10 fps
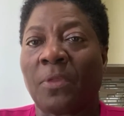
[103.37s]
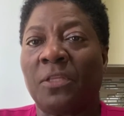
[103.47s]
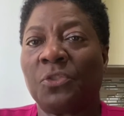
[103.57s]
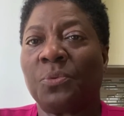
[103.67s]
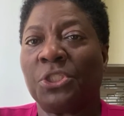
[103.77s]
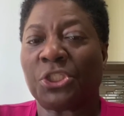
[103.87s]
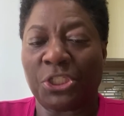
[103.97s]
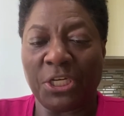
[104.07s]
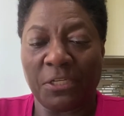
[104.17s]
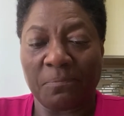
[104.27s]
This one is
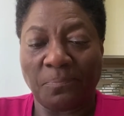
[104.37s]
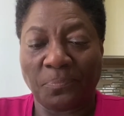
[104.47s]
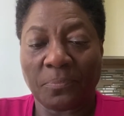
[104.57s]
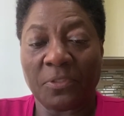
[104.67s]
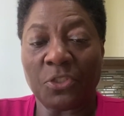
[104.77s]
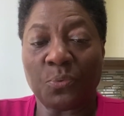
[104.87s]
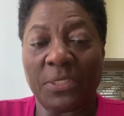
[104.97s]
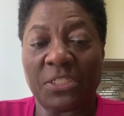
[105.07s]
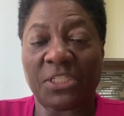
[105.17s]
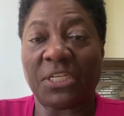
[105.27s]
good. This one
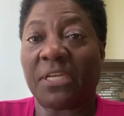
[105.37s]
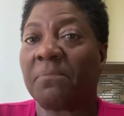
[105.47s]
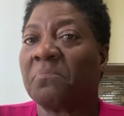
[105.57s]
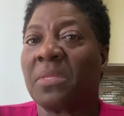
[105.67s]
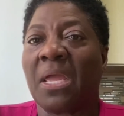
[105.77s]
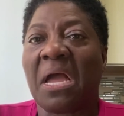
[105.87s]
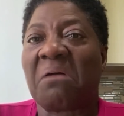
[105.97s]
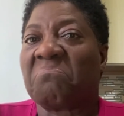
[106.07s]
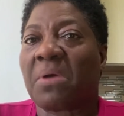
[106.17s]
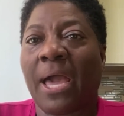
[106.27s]
is good.
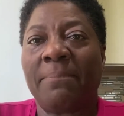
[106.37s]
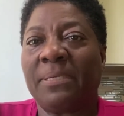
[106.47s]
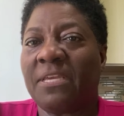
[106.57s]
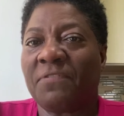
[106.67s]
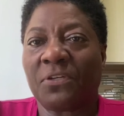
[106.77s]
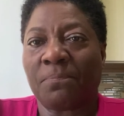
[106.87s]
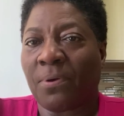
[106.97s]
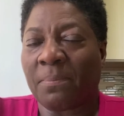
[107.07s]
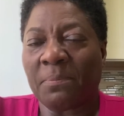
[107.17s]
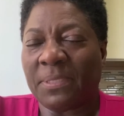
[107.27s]
I believe you could
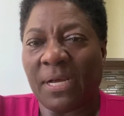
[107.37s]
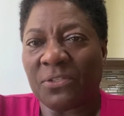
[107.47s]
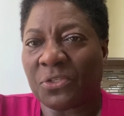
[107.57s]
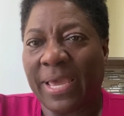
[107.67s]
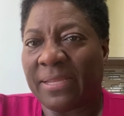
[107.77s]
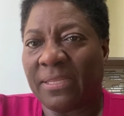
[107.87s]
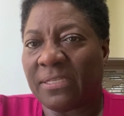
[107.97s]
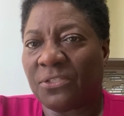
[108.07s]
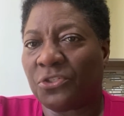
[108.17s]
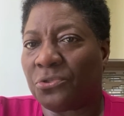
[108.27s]
probably also add
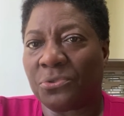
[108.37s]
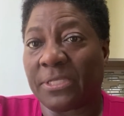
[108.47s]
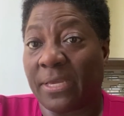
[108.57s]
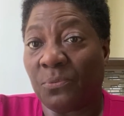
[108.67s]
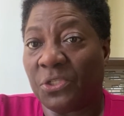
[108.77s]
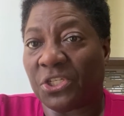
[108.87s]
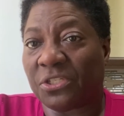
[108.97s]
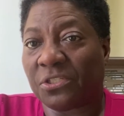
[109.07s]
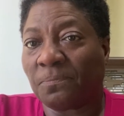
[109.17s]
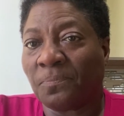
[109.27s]
this to
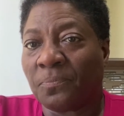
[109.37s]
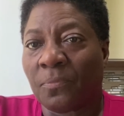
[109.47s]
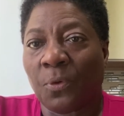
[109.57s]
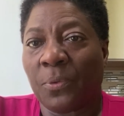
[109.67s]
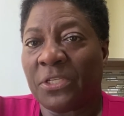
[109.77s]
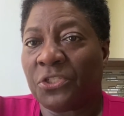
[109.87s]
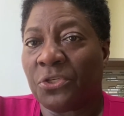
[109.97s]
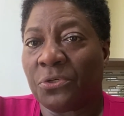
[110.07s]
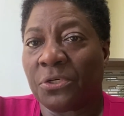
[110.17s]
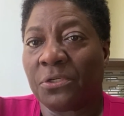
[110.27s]
sandwiches with
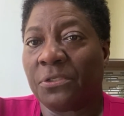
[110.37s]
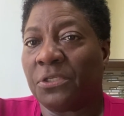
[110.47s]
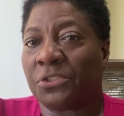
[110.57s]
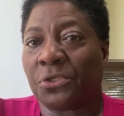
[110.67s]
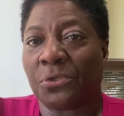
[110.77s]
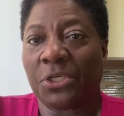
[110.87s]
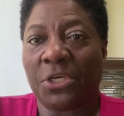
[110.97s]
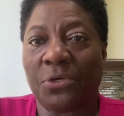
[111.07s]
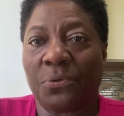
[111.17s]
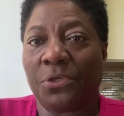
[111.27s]
your
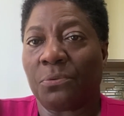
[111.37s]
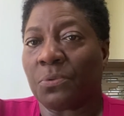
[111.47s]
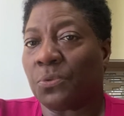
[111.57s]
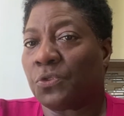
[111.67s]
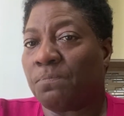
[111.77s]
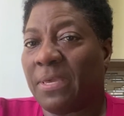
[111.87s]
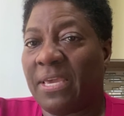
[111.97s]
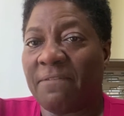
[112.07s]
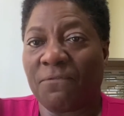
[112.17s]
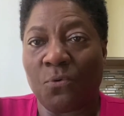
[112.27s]
turkey or your roast
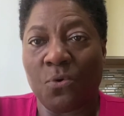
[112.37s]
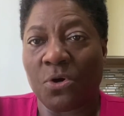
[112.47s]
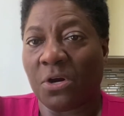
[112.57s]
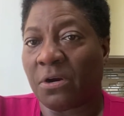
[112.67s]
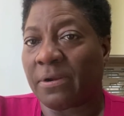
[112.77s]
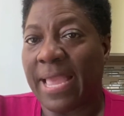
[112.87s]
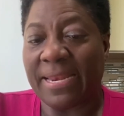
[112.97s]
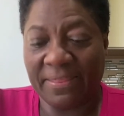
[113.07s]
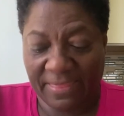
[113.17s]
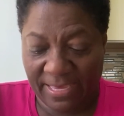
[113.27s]
beef or
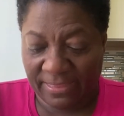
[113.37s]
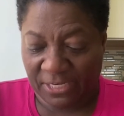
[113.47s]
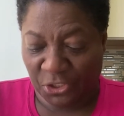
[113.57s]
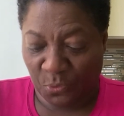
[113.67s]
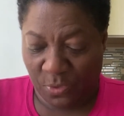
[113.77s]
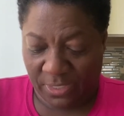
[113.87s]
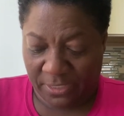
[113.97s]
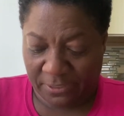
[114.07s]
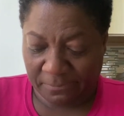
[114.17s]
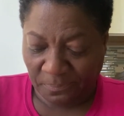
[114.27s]
anything that you want
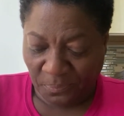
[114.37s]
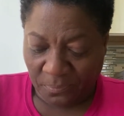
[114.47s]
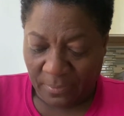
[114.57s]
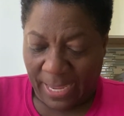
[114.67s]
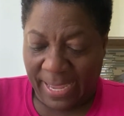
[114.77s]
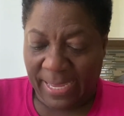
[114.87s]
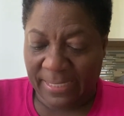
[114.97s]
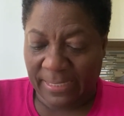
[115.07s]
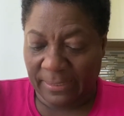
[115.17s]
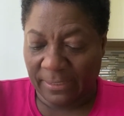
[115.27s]
to
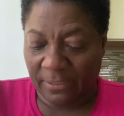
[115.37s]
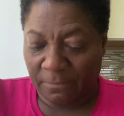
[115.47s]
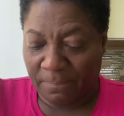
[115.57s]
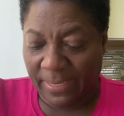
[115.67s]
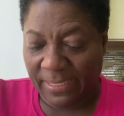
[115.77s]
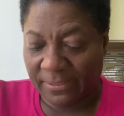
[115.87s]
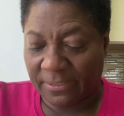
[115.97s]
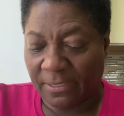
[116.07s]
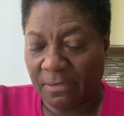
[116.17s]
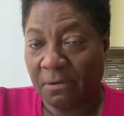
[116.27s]
add a little bit
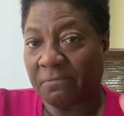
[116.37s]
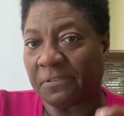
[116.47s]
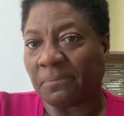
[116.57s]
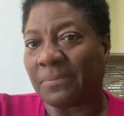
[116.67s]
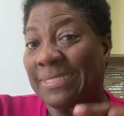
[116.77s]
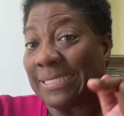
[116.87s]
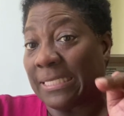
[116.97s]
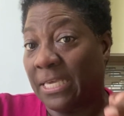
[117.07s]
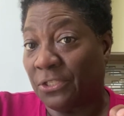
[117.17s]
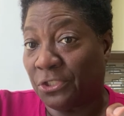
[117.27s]
of
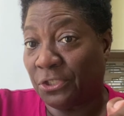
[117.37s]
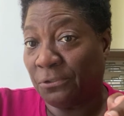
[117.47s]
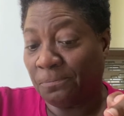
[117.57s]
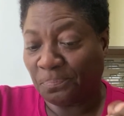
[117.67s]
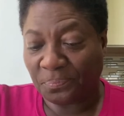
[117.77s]
zing to.